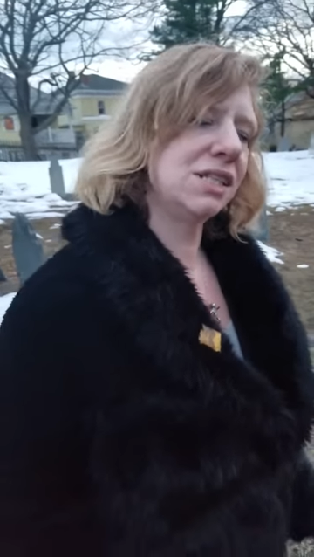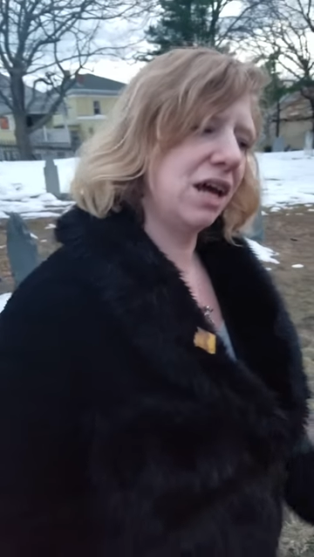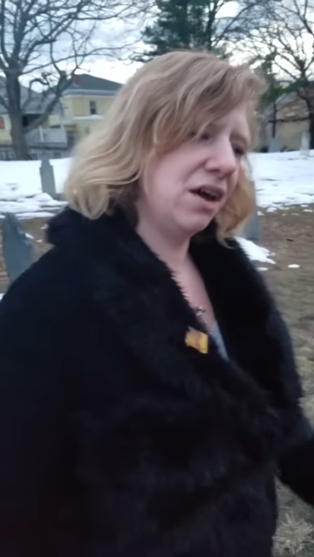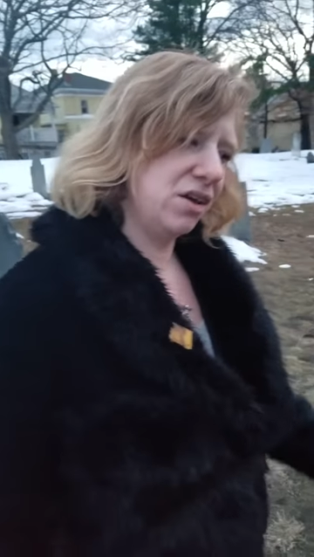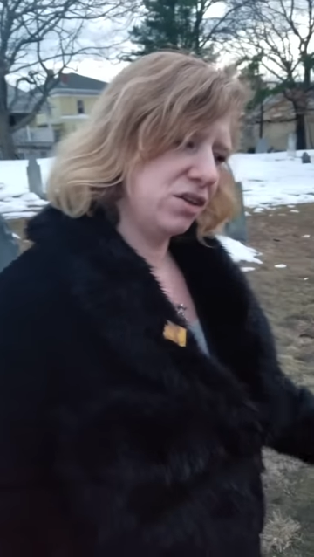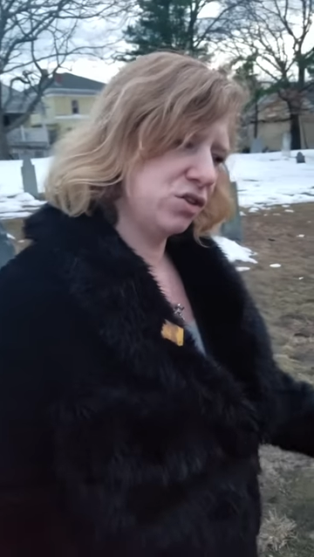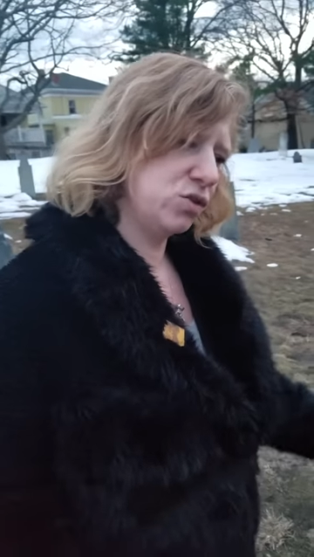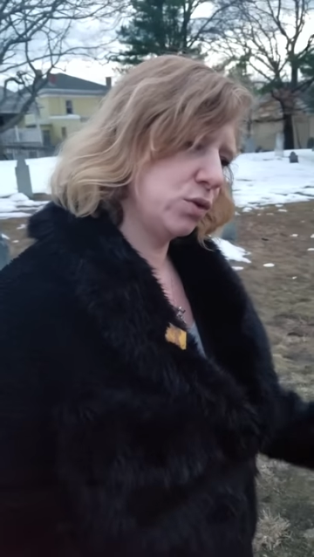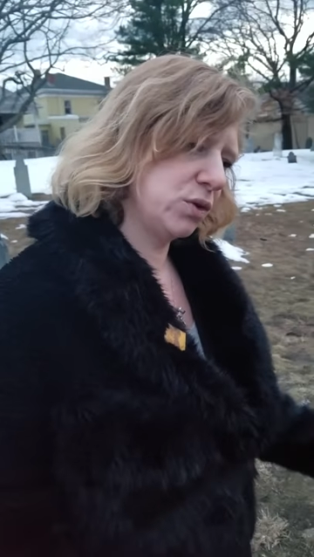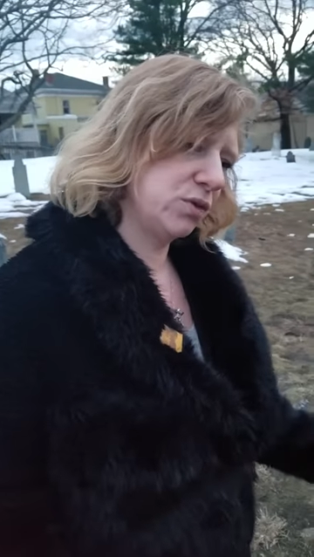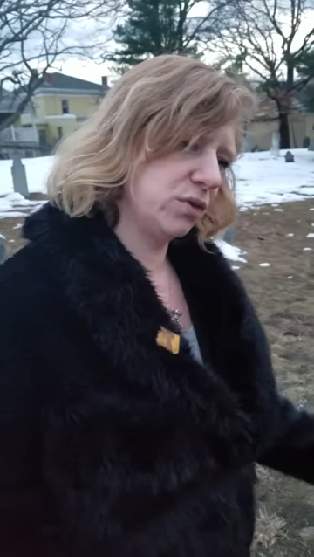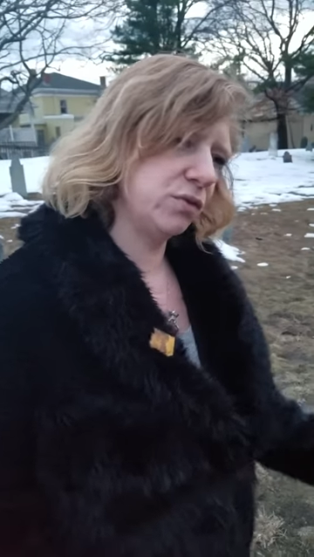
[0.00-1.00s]
Uh,
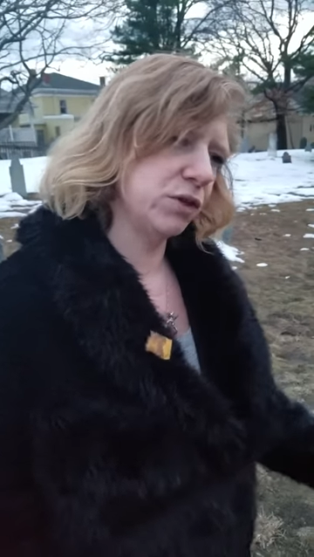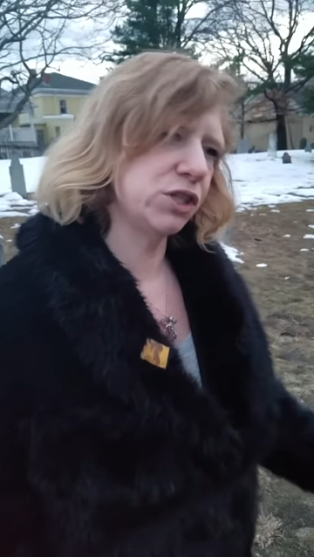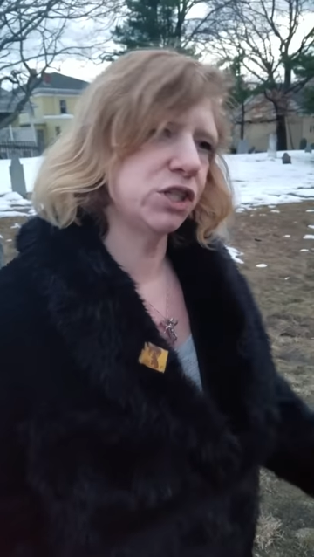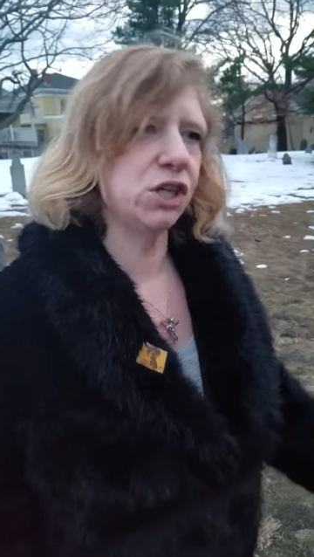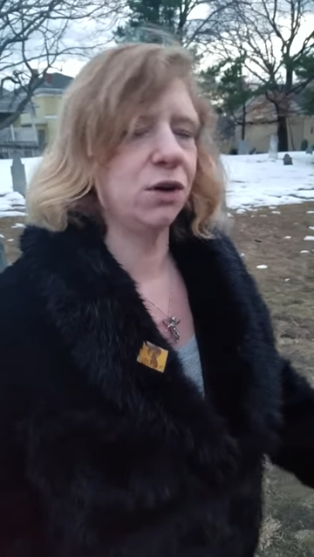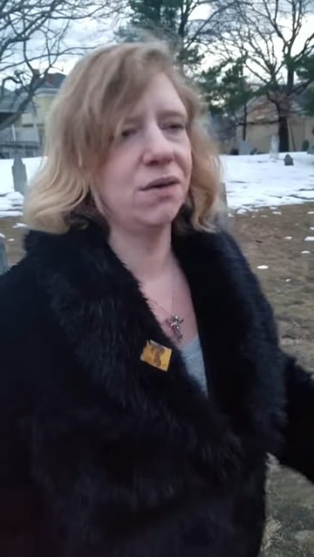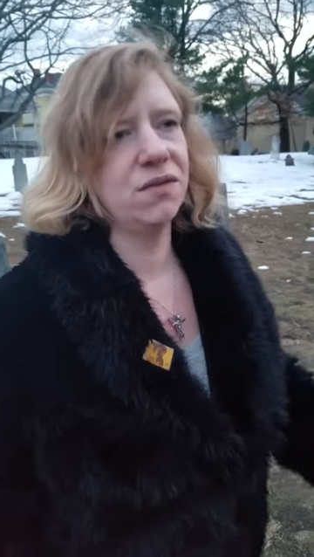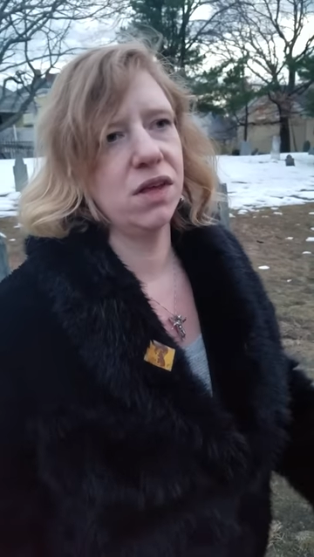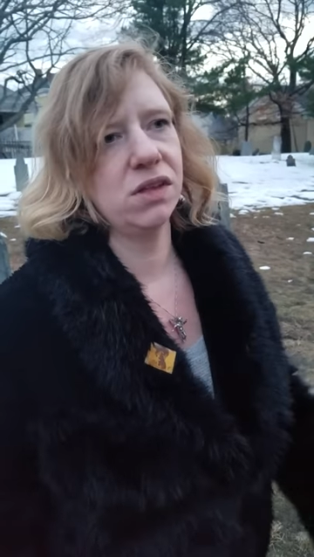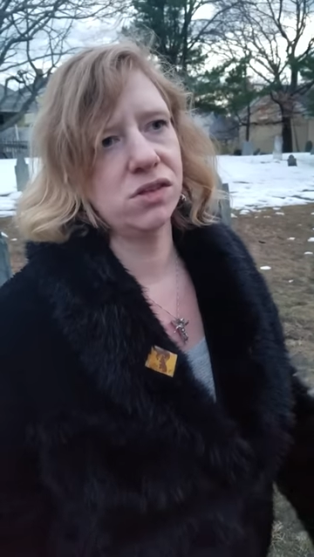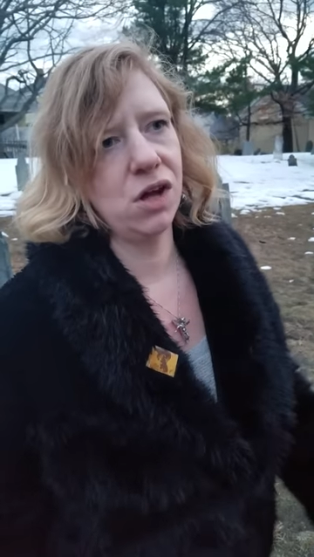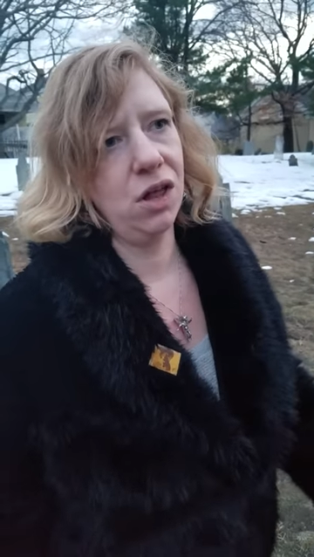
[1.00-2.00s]
sort of a version. You have
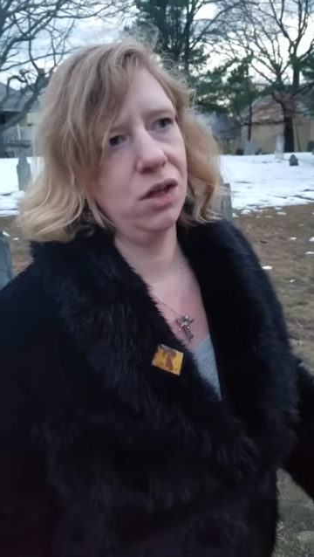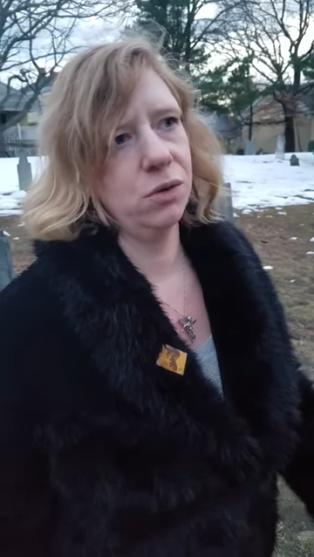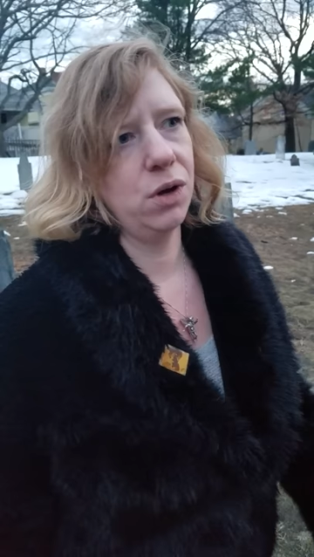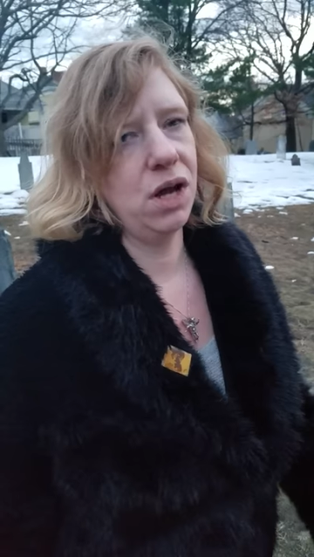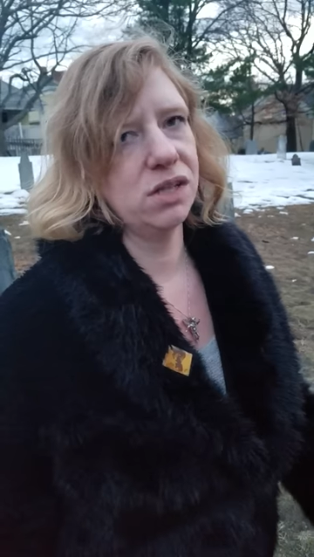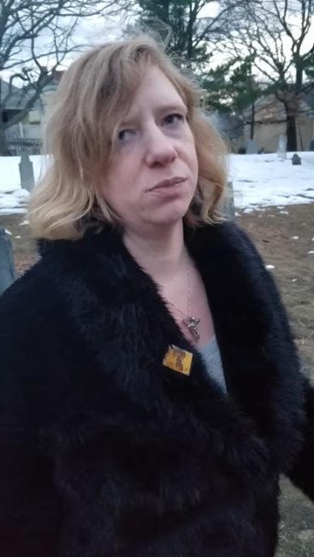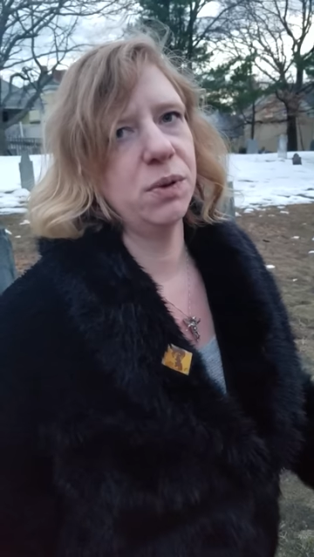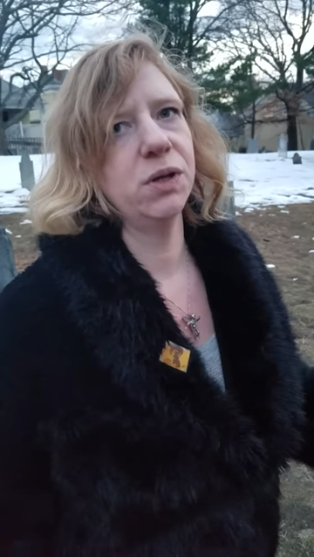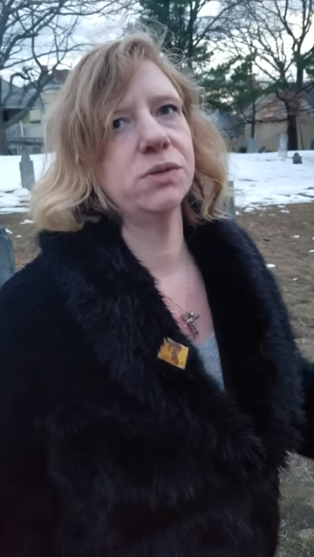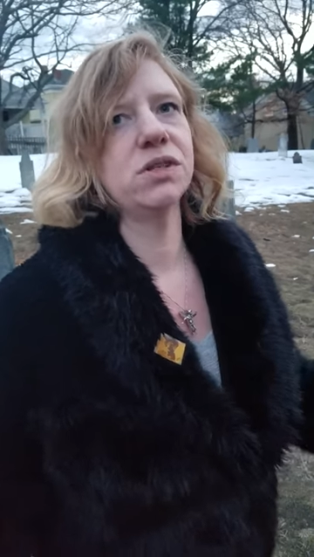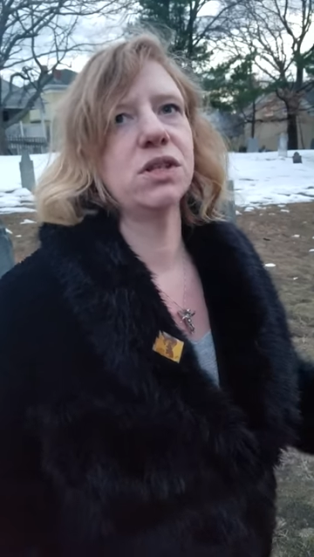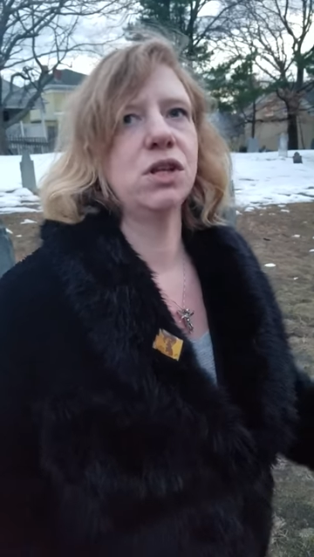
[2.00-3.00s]
the Skull and
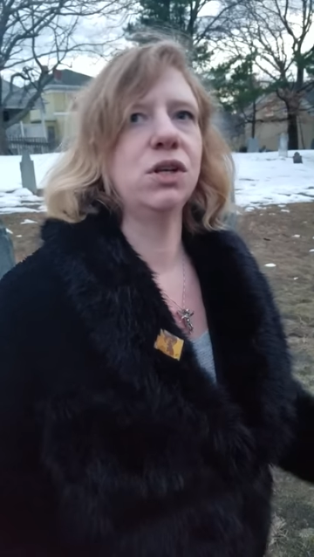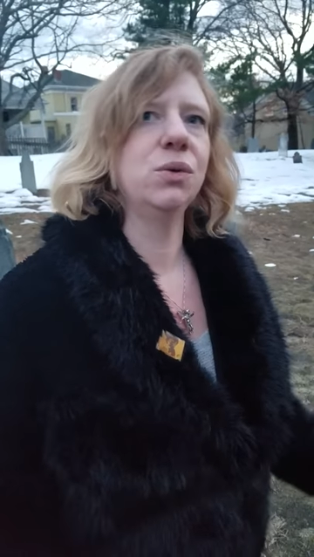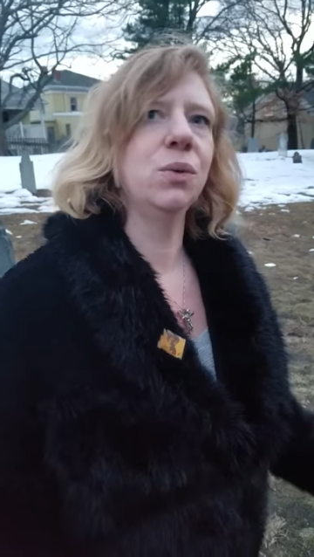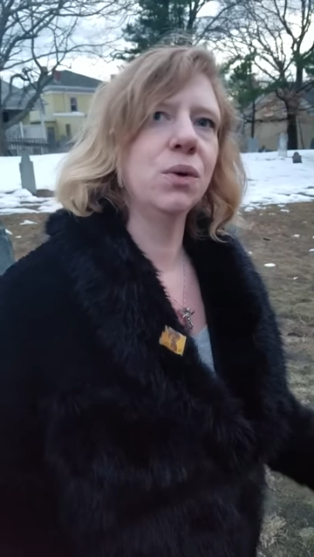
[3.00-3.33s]
Crossbones and the New